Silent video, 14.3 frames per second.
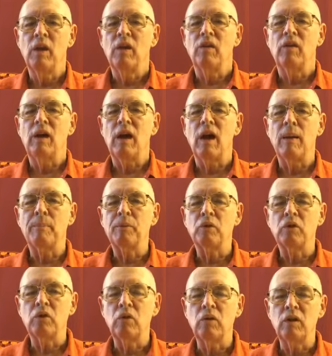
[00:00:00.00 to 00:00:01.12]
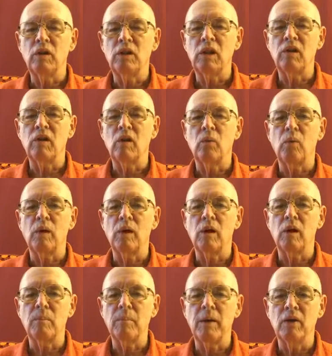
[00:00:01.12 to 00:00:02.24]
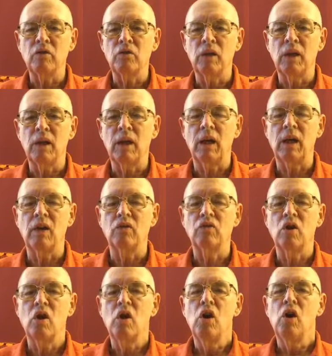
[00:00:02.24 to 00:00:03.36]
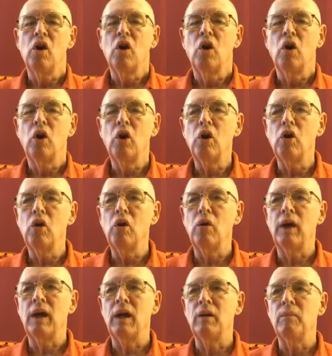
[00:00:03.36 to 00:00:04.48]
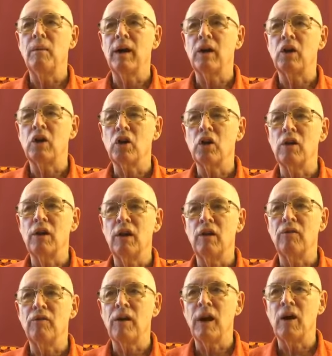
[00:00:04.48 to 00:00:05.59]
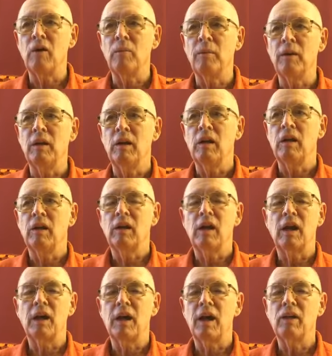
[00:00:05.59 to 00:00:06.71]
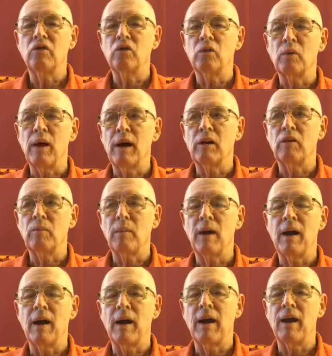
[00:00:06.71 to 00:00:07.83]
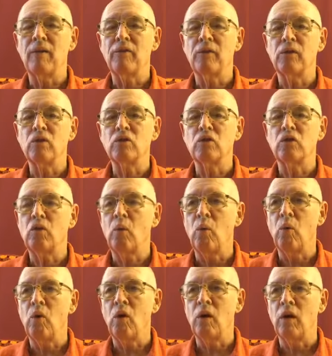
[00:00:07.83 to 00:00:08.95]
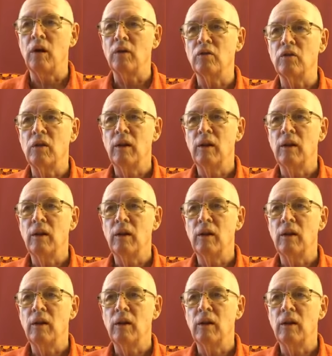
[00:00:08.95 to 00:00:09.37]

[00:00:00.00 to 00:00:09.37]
the opportunity that we are missing is, who in my current environment can I direct my efforts towards?